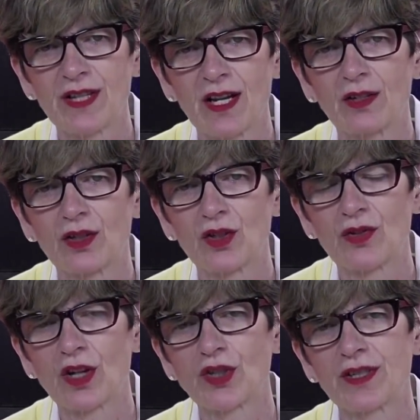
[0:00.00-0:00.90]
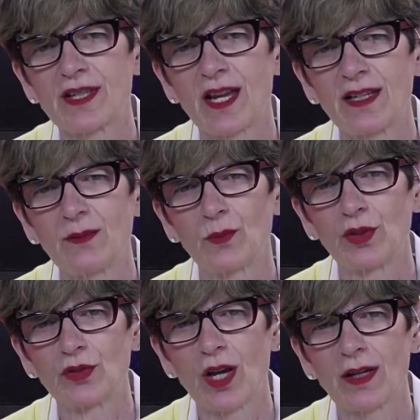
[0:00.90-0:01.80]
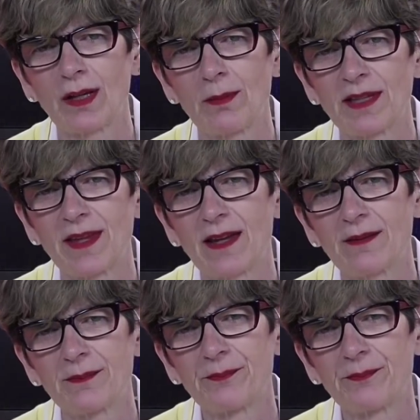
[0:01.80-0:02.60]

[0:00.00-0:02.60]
on a construction site when you're talking about that?